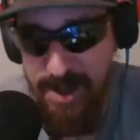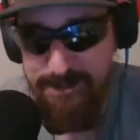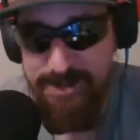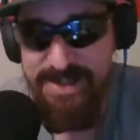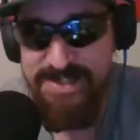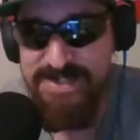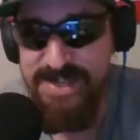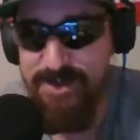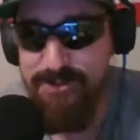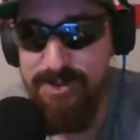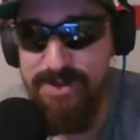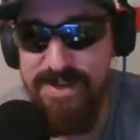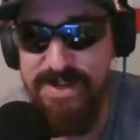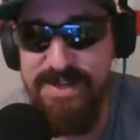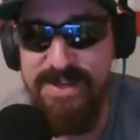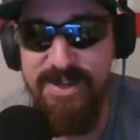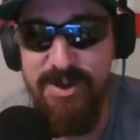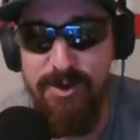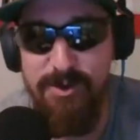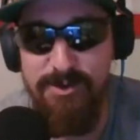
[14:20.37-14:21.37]
I'm not saying we need
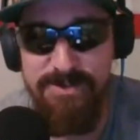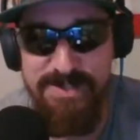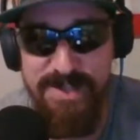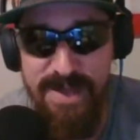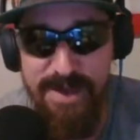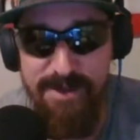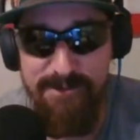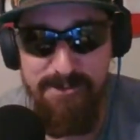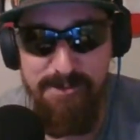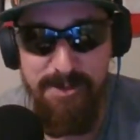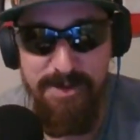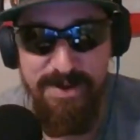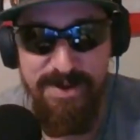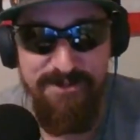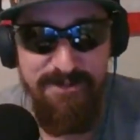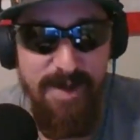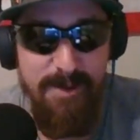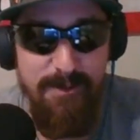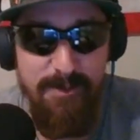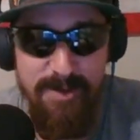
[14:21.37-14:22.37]
to go in depth, but
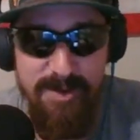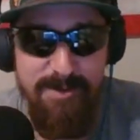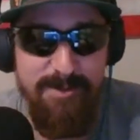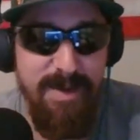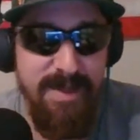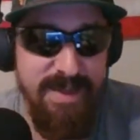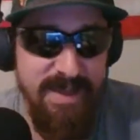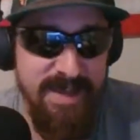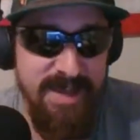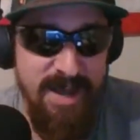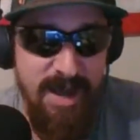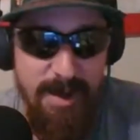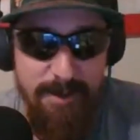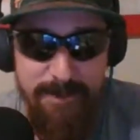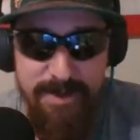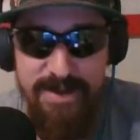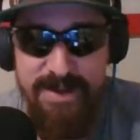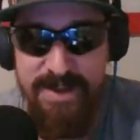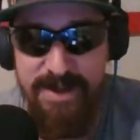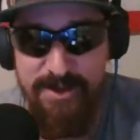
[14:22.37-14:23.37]
if I want to make a
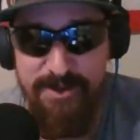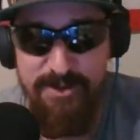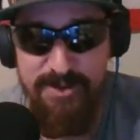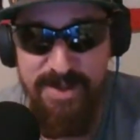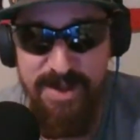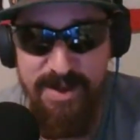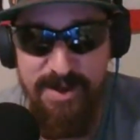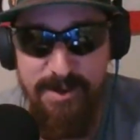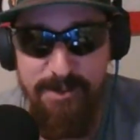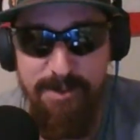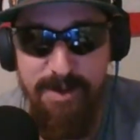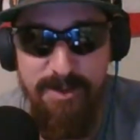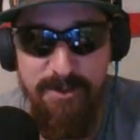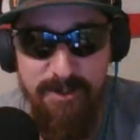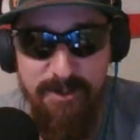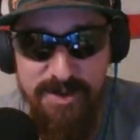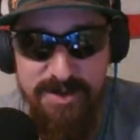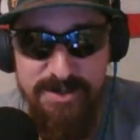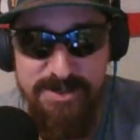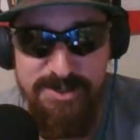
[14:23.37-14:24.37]
comment here or there about
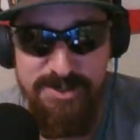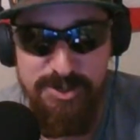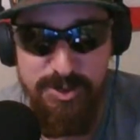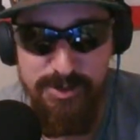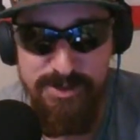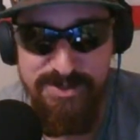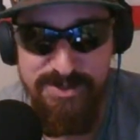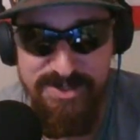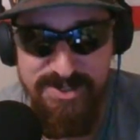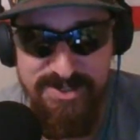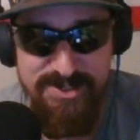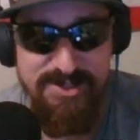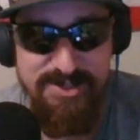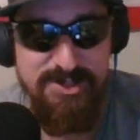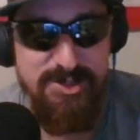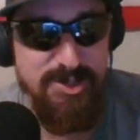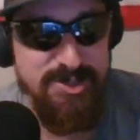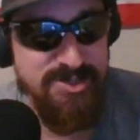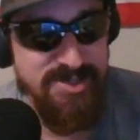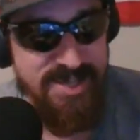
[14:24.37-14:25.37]
one of your choices,
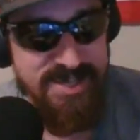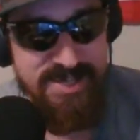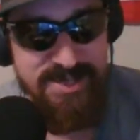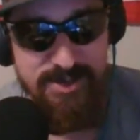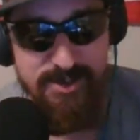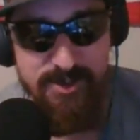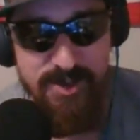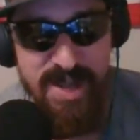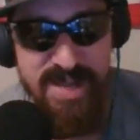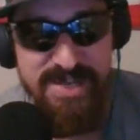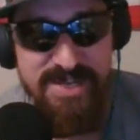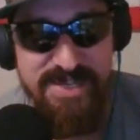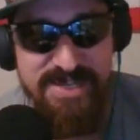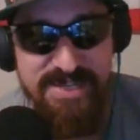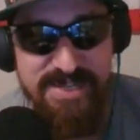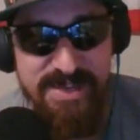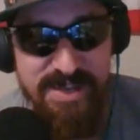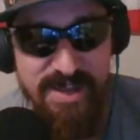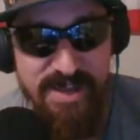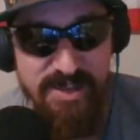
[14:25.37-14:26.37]
just like you had
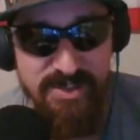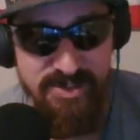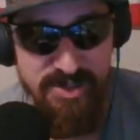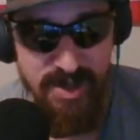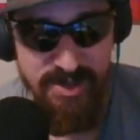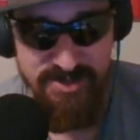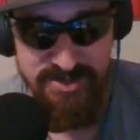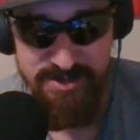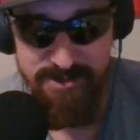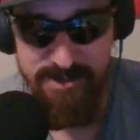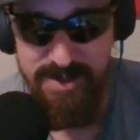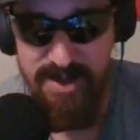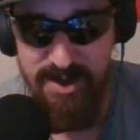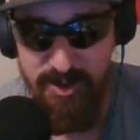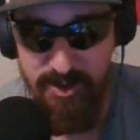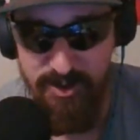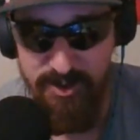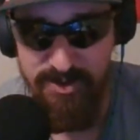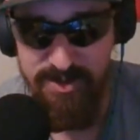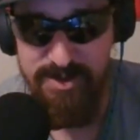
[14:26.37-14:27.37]
done to me
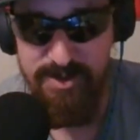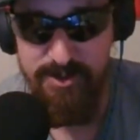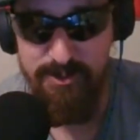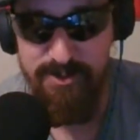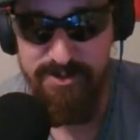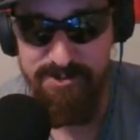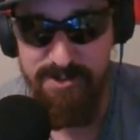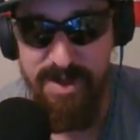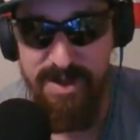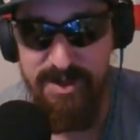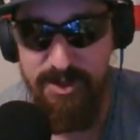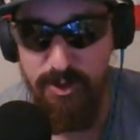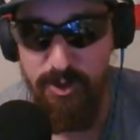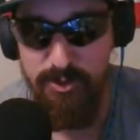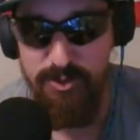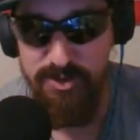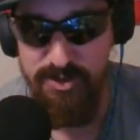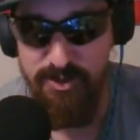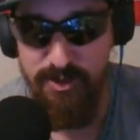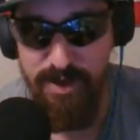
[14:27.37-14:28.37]
earlier with my
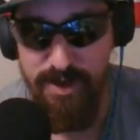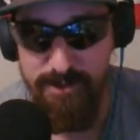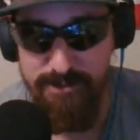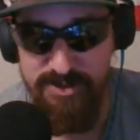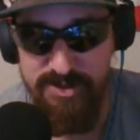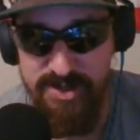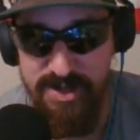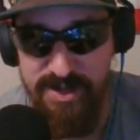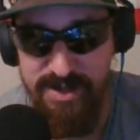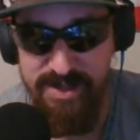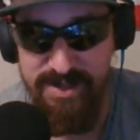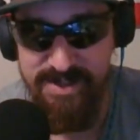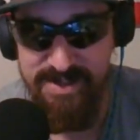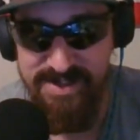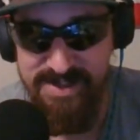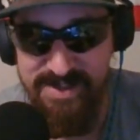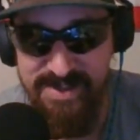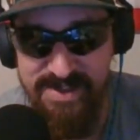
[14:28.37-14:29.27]
Golden Grams take,